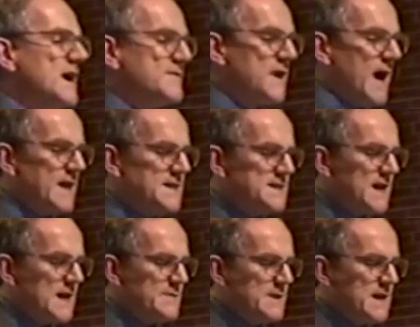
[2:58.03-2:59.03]
of
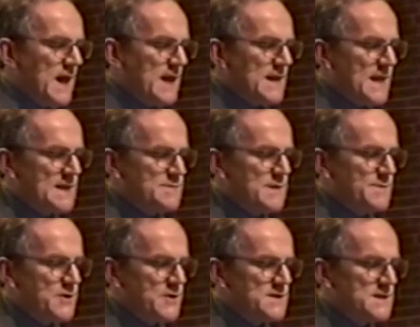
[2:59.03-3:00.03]
non-celibate gay and
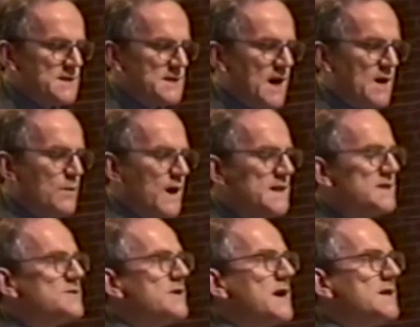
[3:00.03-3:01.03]
lesbian persons are well
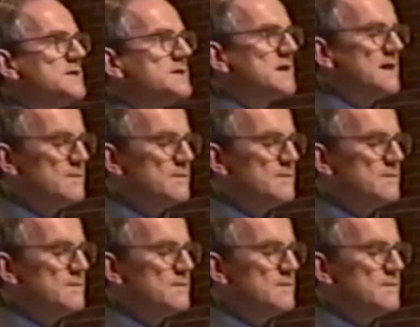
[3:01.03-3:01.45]
entrenched